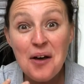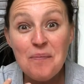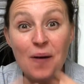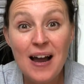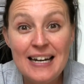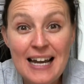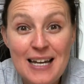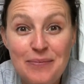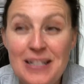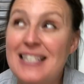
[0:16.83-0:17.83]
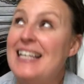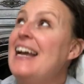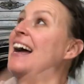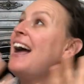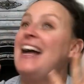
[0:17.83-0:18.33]
My name is
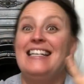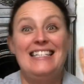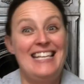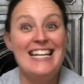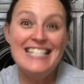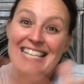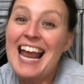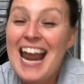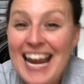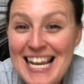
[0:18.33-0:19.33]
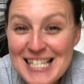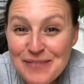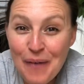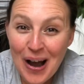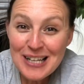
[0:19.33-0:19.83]
Leah and this is
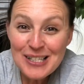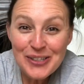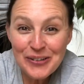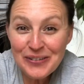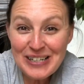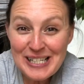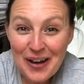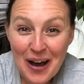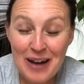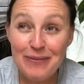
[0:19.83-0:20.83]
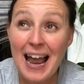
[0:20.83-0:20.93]
my story time.